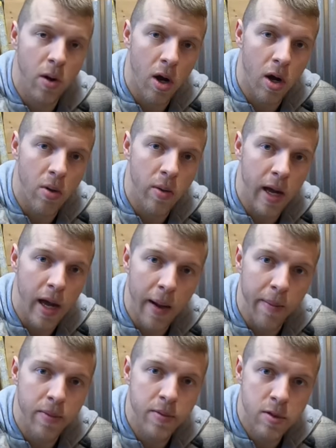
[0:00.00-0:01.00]
all the way
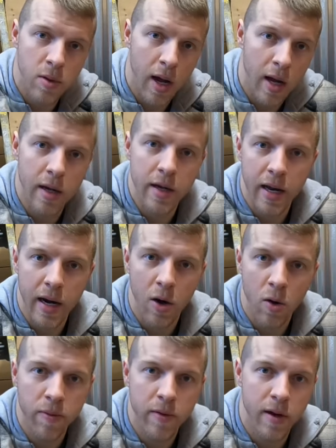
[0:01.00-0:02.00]
up. So I'll, again, I
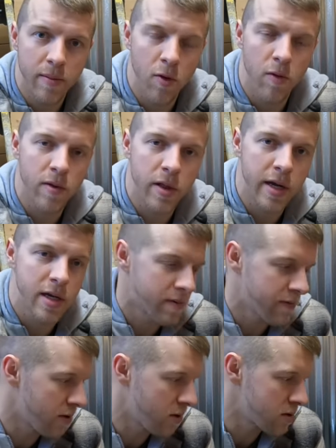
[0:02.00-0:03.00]
hopefully I'm overlaying some
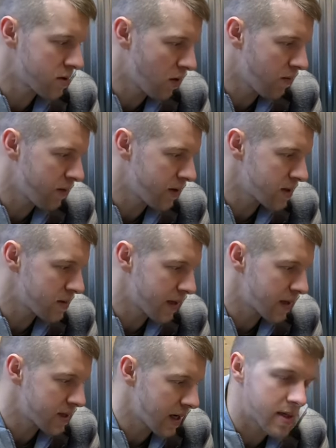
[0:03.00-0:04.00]
photos and hopefully this
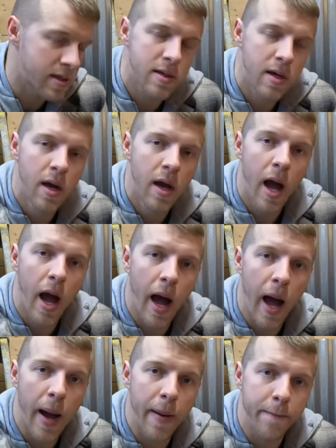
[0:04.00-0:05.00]
makes sense.
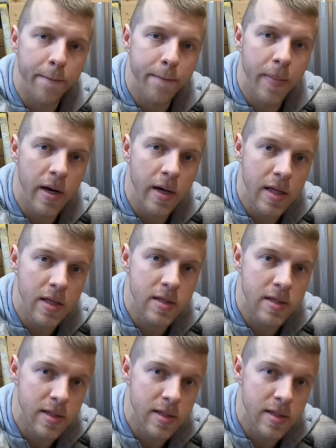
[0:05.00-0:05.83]
Um, but needless to